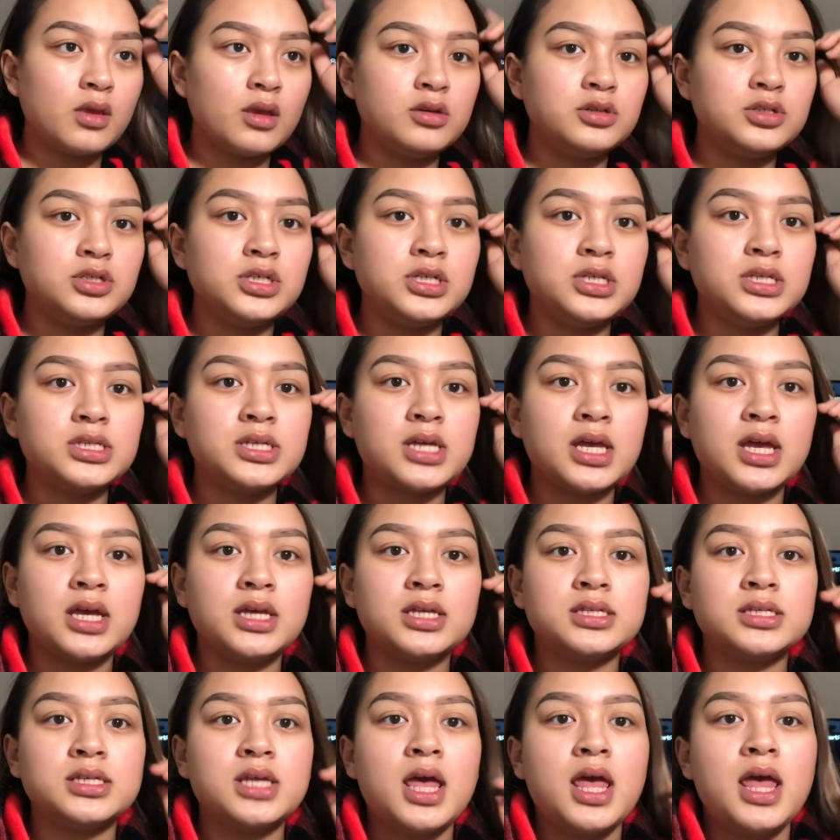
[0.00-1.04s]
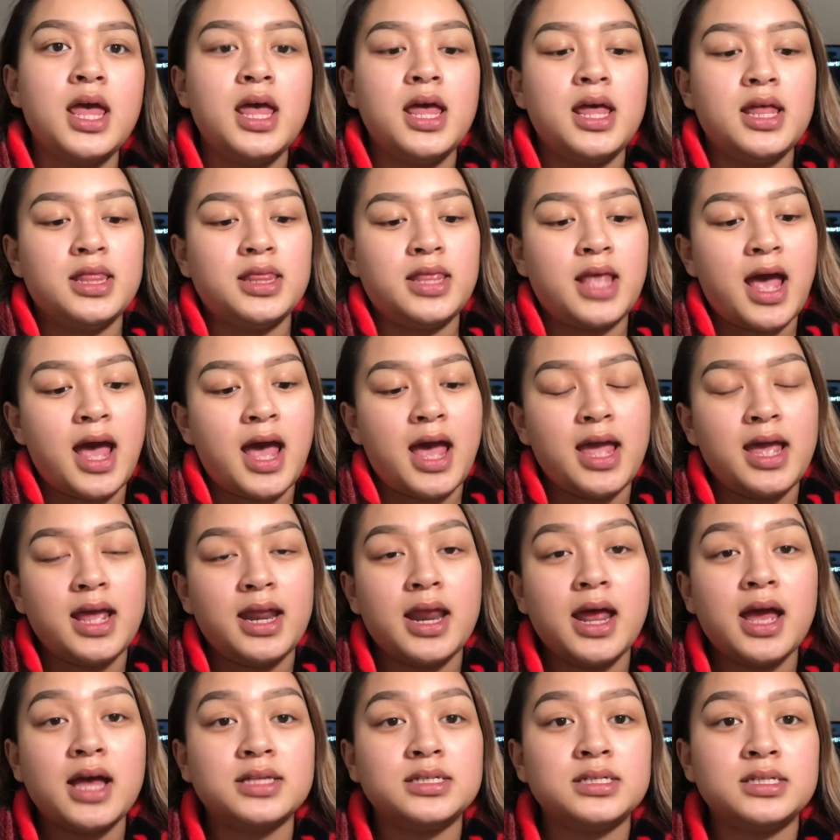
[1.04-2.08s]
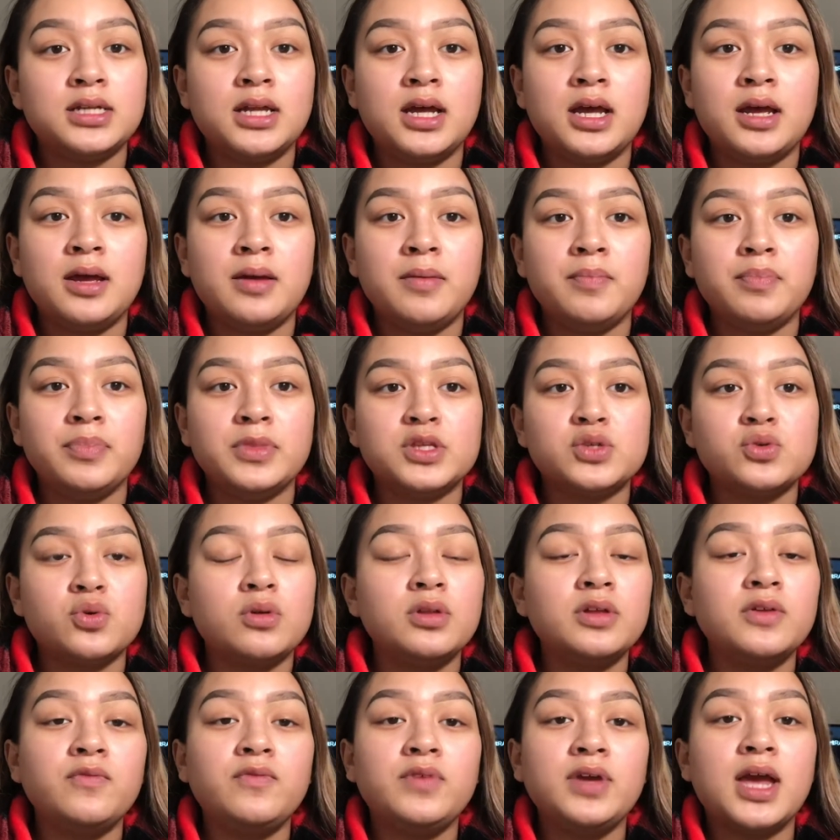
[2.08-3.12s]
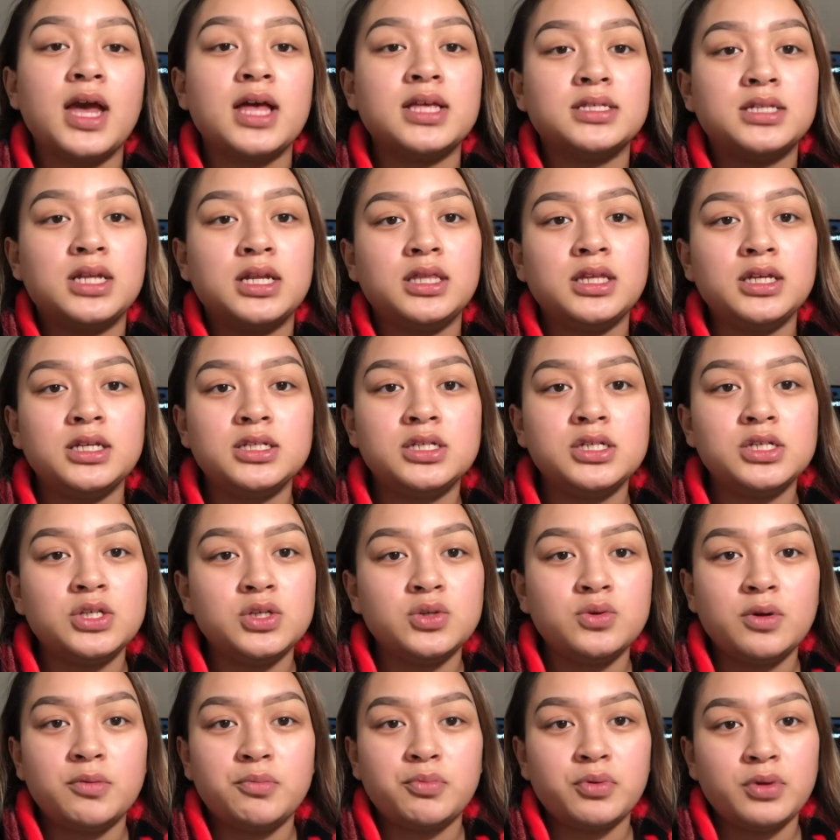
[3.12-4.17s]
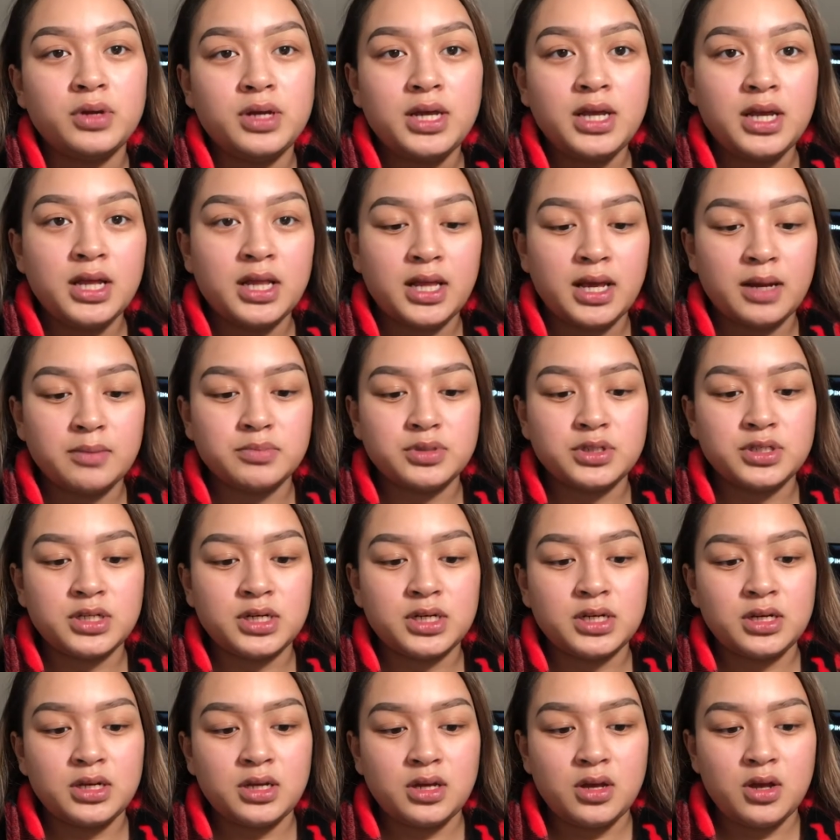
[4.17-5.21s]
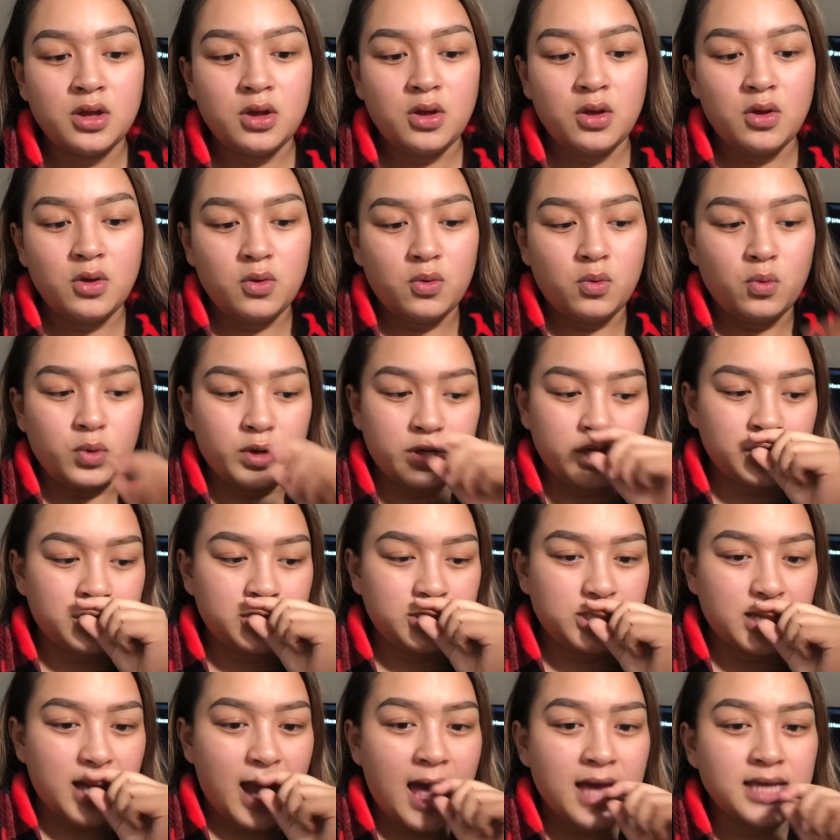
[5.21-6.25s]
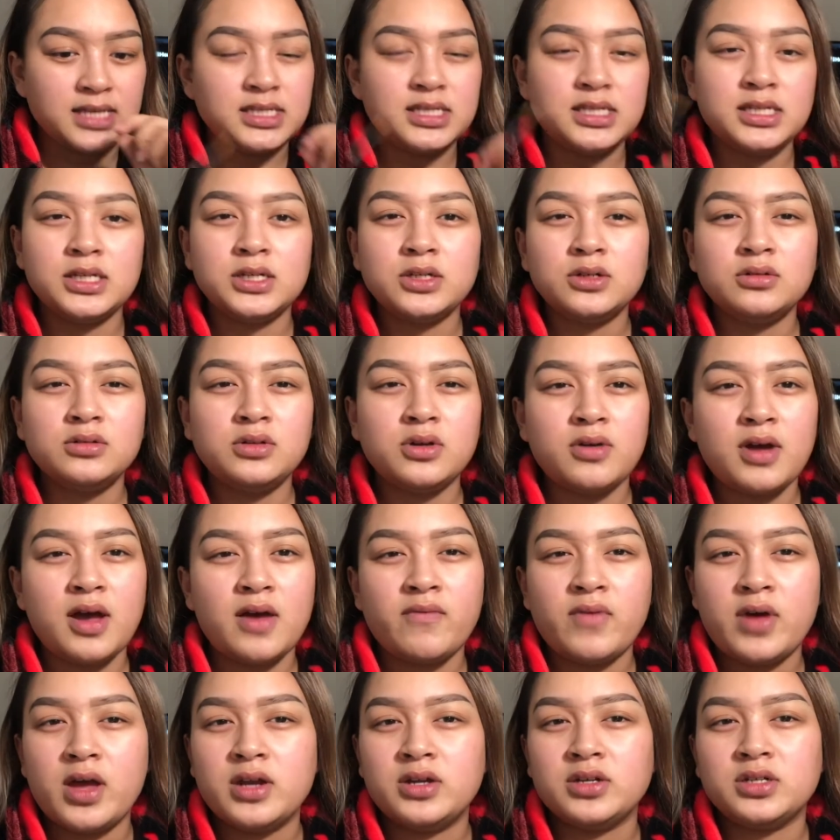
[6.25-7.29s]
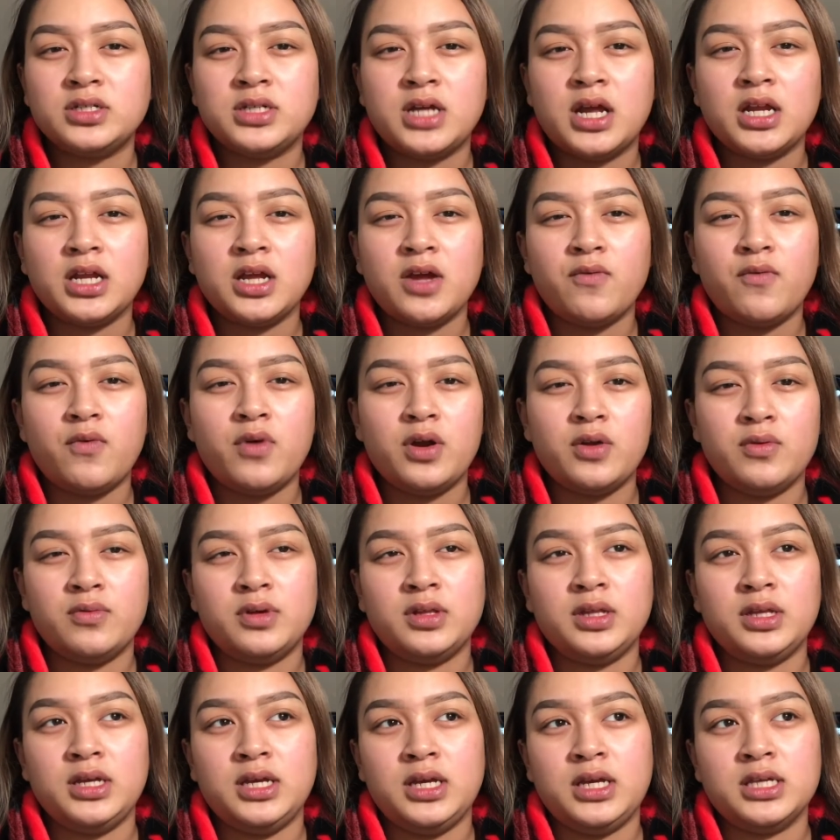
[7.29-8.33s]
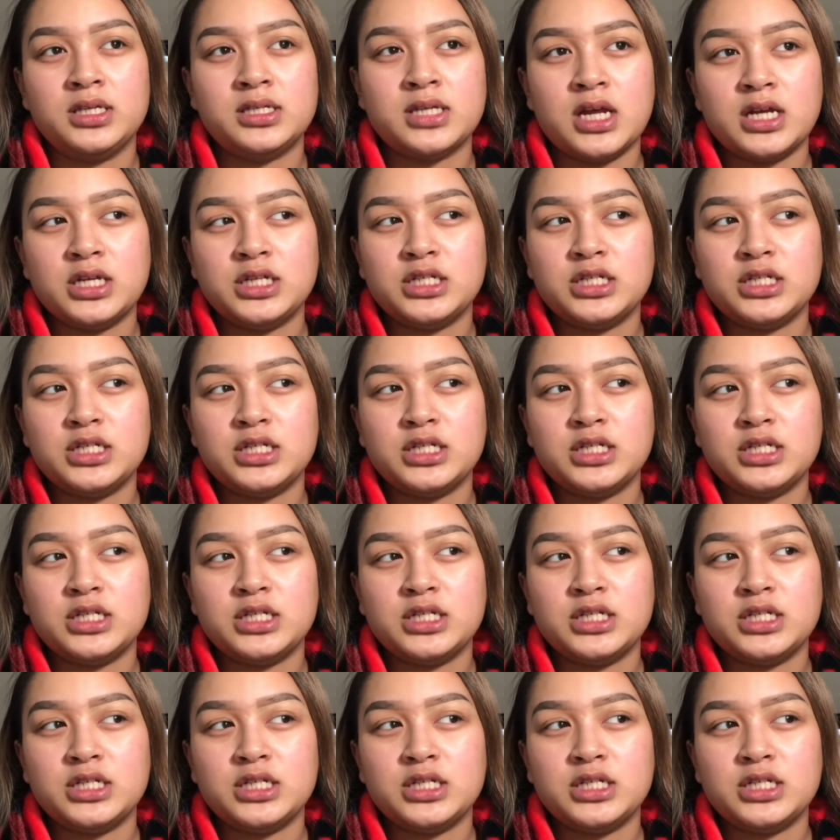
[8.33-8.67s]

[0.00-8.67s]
She says that it has swollen feet has nothing to do with preeclampsia, which I still don't have an understanding of what it really is. I